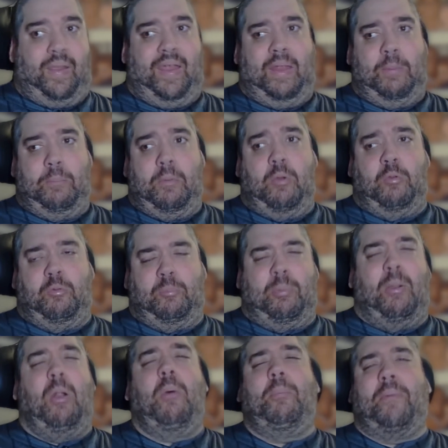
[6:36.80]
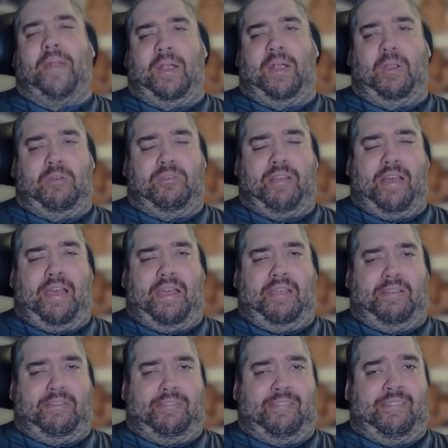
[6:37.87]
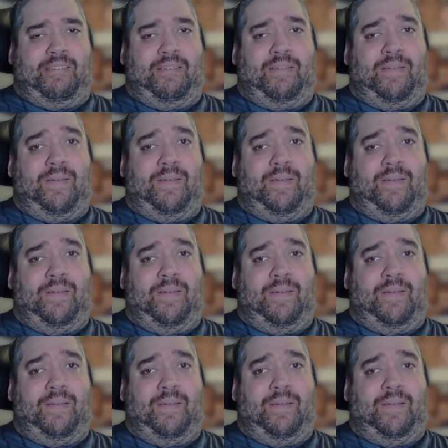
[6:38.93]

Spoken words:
in most pro players' eyes,